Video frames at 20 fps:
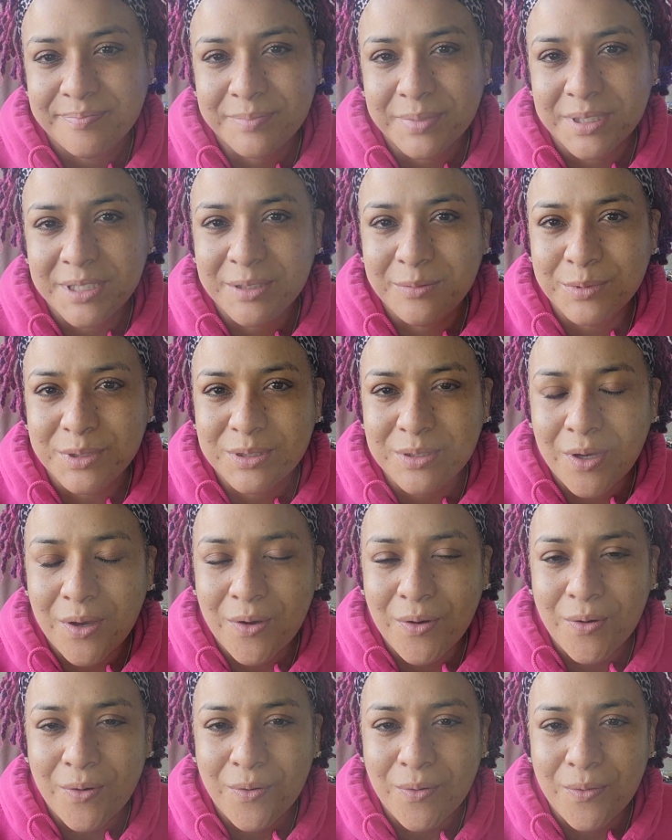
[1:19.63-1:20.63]
But he was
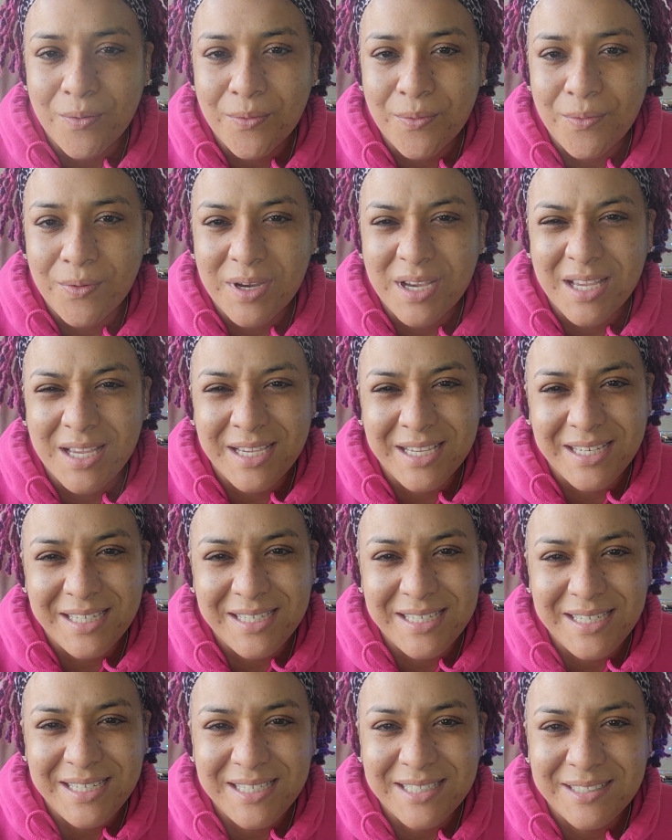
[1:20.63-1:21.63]
old and he
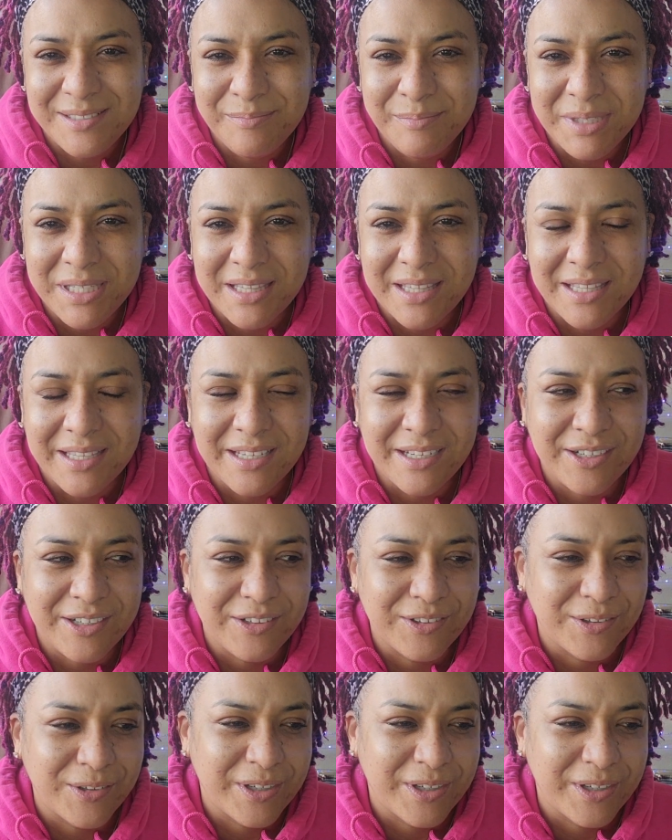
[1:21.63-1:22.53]
needed me there